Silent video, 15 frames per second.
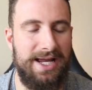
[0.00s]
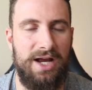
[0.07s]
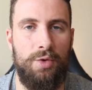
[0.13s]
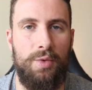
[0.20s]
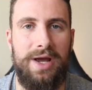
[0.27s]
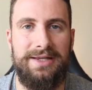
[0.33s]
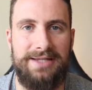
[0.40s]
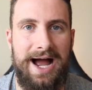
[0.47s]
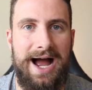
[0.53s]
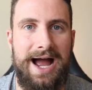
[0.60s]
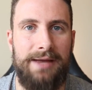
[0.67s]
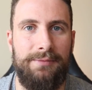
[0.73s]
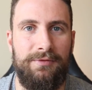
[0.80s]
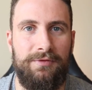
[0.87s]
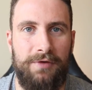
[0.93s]

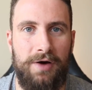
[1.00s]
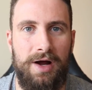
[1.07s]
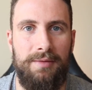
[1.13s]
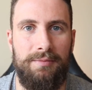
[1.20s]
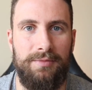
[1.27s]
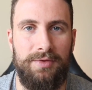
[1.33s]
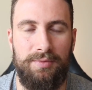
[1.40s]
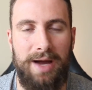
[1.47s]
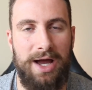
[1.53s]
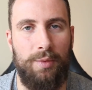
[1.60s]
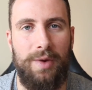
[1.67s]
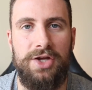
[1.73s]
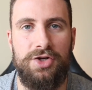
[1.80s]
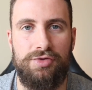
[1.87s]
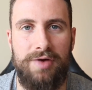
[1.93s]
time from my
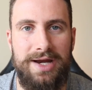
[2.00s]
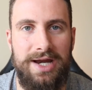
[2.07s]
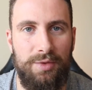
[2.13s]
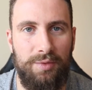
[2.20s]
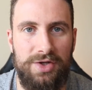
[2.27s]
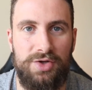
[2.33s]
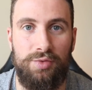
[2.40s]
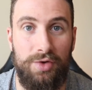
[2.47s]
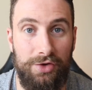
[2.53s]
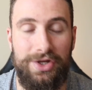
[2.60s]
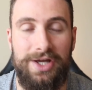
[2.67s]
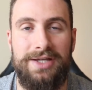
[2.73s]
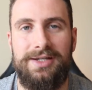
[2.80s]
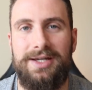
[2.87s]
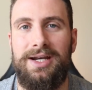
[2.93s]
weight training, which really
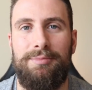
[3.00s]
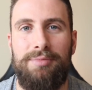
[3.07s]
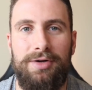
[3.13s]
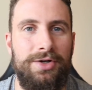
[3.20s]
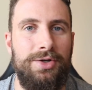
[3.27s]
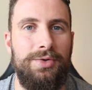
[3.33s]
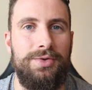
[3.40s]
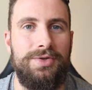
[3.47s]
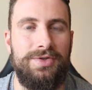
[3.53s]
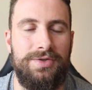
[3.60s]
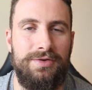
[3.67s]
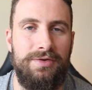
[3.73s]
is going to produce